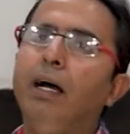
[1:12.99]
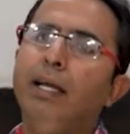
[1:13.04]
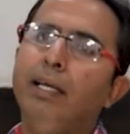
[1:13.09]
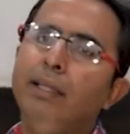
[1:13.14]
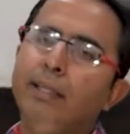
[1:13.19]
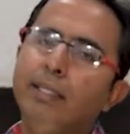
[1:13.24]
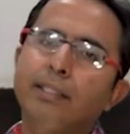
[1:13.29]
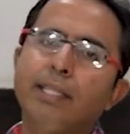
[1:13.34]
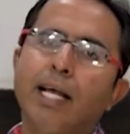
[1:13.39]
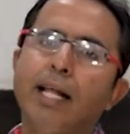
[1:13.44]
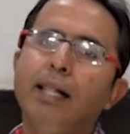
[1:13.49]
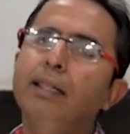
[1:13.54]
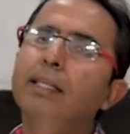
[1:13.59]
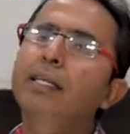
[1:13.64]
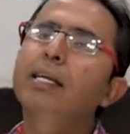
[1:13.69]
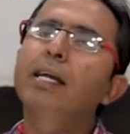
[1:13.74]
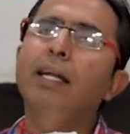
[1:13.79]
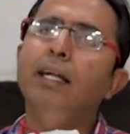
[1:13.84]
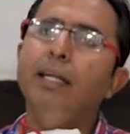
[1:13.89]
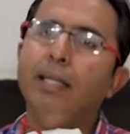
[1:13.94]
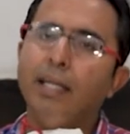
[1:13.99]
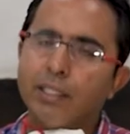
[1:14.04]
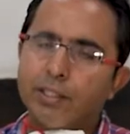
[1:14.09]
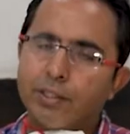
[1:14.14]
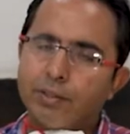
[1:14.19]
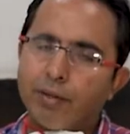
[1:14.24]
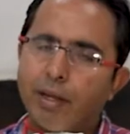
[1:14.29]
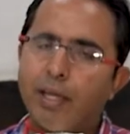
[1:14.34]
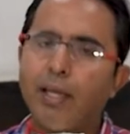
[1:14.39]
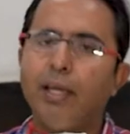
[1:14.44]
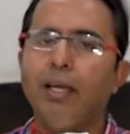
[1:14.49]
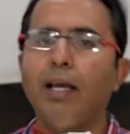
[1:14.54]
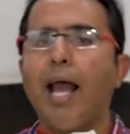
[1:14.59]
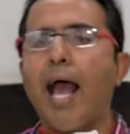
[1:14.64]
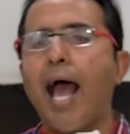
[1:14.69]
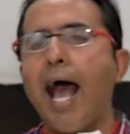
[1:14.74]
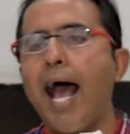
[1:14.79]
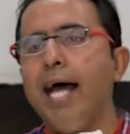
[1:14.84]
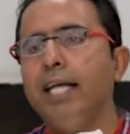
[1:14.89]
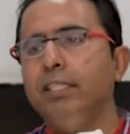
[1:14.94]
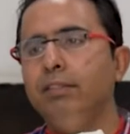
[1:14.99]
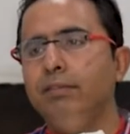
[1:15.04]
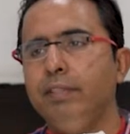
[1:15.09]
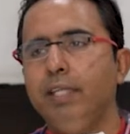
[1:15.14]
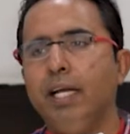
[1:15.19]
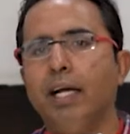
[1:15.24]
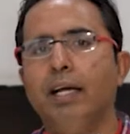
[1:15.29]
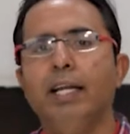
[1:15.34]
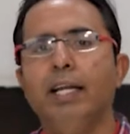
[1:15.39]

in this healthcare industry, as we are